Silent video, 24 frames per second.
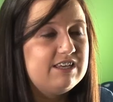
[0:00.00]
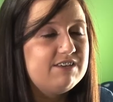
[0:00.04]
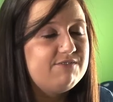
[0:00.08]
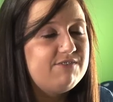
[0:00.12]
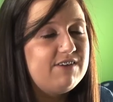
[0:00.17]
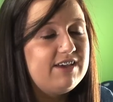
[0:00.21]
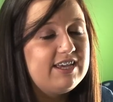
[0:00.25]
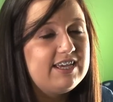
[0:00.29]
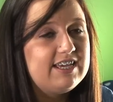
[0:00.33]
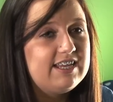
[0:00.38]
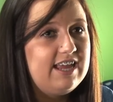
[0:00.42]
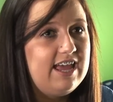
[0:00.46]
If
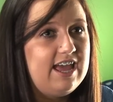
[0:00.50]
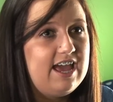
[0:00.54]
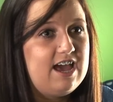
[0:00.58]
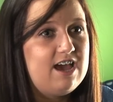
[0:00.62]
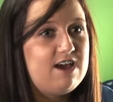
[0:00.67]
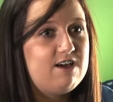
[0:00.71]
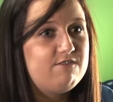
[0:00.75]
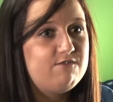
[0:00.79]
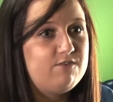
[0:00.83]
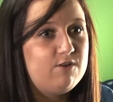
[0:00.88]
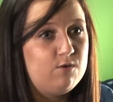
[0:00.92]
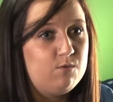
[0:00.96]
I could
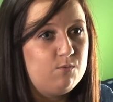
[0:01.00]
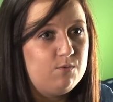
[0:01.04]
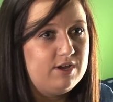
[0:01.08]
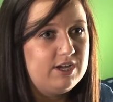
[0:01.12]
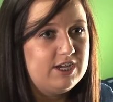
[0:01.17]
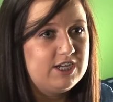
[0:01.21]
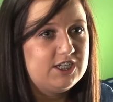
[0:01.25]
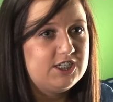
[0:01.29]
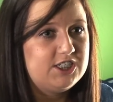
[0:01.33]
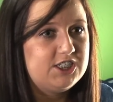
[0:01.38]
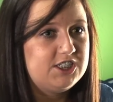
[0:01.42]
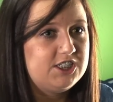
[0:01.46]
have a
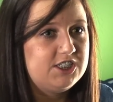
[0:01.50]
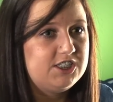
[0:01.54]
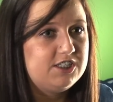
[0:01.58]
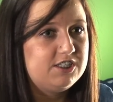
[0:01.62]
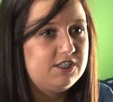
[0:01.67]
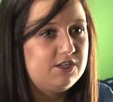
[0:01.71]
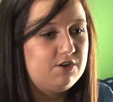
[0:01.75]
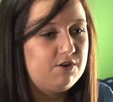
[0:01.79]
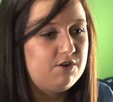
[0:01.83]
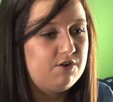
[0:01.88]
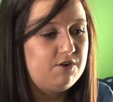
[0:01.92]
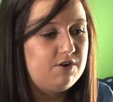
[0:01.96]
wish
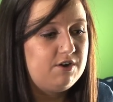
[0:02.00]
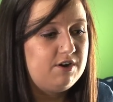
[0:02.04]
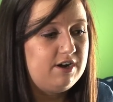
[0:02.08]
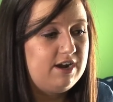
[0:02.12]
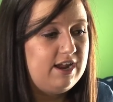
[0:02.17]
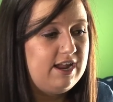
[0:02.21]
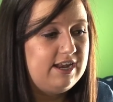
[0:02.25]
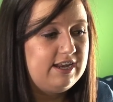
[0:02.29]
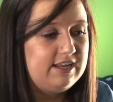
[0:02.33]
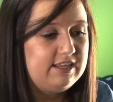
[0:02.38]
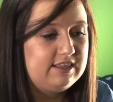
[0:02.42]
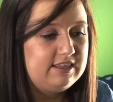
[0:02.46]
or
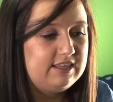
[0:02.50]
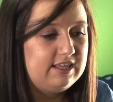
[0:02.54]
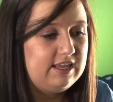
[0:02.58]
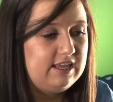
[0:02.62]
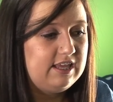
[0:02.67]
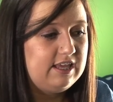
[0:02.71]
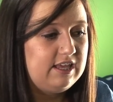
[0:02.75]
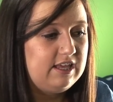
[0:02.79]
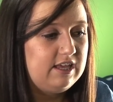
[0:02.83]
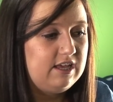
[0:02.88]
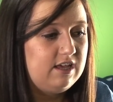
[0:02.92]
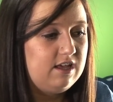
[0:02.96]

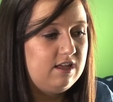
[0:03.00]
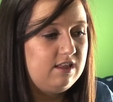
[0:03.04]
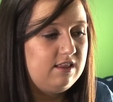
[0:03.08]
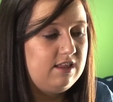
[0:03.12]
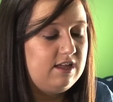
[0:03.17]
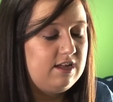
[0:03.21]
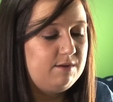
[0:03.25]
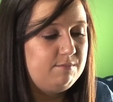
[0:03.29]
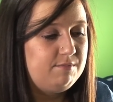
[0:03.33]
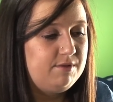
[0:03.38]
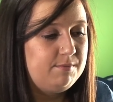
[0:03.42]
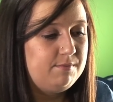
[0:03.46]
anything, a
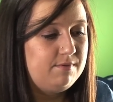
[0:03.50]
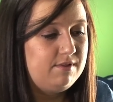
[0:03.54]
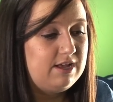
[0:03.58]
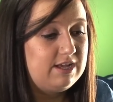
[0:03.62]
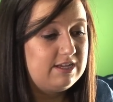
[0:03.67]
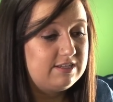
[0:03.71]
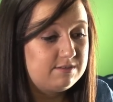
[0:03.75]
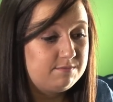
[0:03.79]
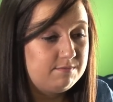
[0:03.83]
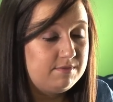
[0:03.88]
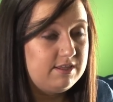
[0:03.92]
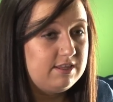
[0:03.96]
lot of people
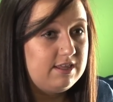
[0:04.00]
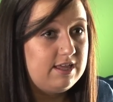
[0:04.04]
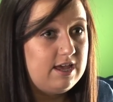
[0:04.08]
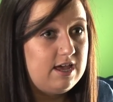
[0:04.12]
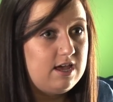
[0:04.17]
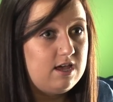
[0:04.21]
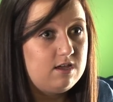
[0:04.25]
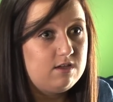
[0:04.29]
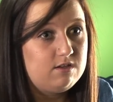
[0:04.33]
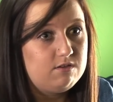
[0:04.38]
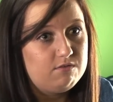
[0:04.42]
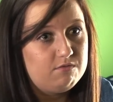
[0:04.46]
ask me
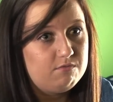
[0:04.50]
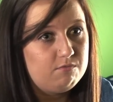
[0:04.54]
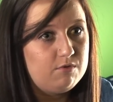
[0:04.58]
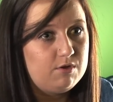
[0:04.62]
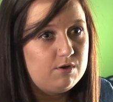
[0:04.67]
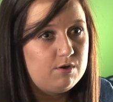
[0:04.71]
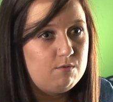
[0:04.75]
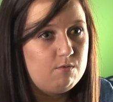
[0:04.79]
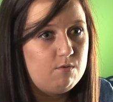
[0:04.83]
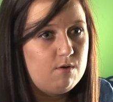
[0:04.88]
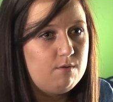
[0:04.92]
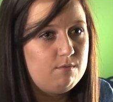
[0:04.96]
that,
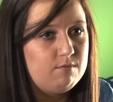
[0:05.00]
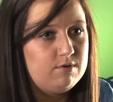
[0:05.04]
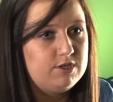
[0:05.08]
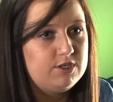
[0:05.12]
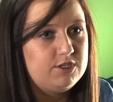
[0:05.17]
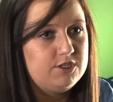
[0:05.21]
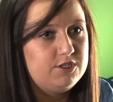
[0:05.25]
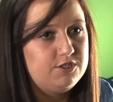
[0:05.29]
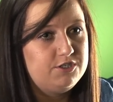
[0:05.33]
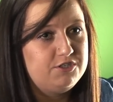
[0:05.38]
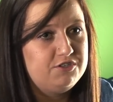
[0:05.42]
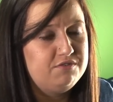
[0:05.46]
what
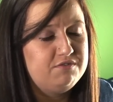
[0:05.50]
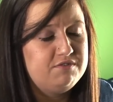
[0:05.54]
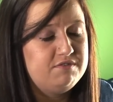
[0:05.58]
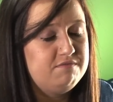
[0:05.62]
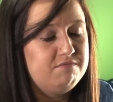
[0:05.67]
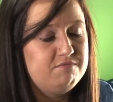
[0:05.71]
would you